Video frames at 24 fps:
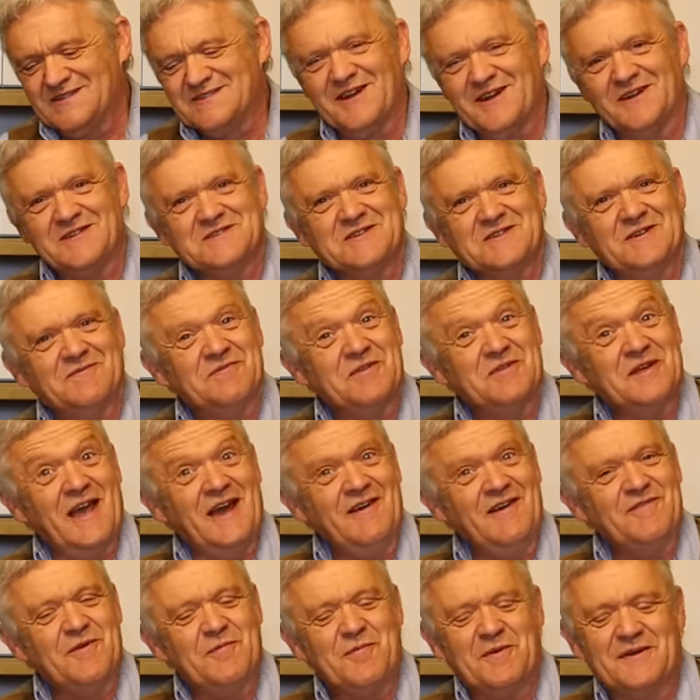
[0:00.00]
but it's not
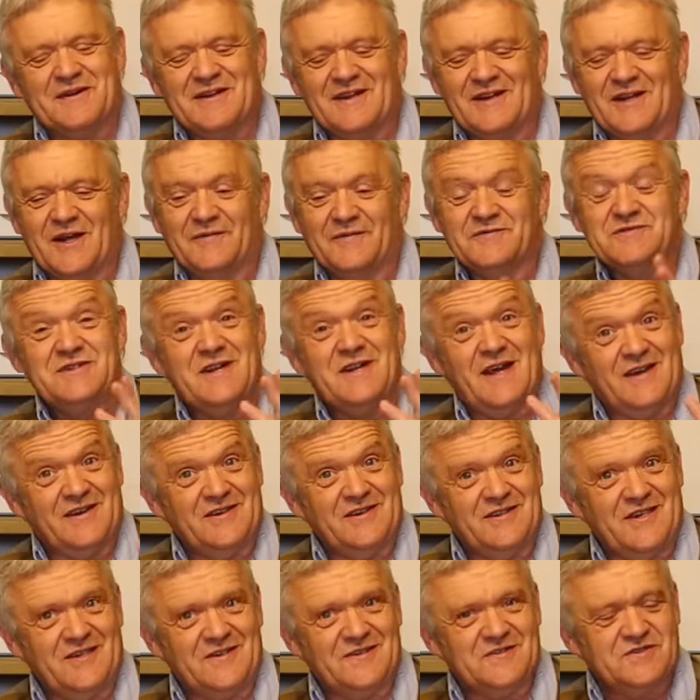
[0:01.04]
something everybody loves and I
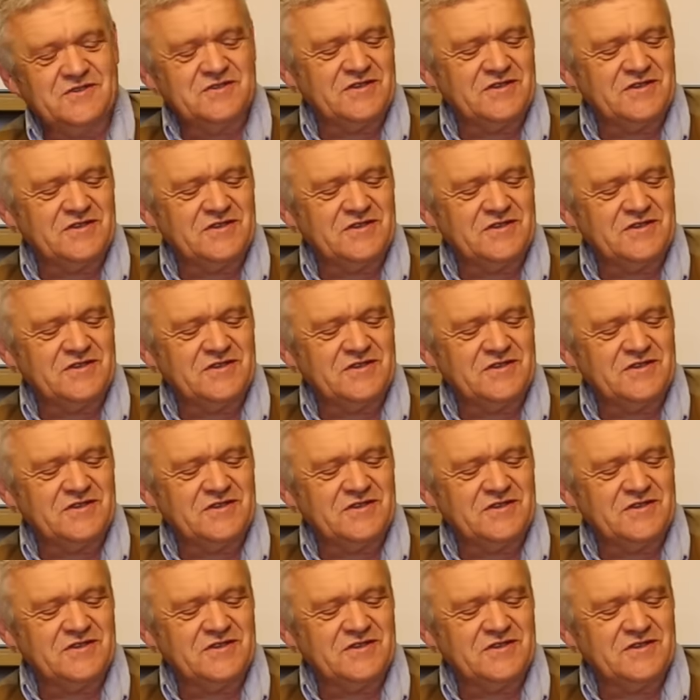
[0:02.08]
can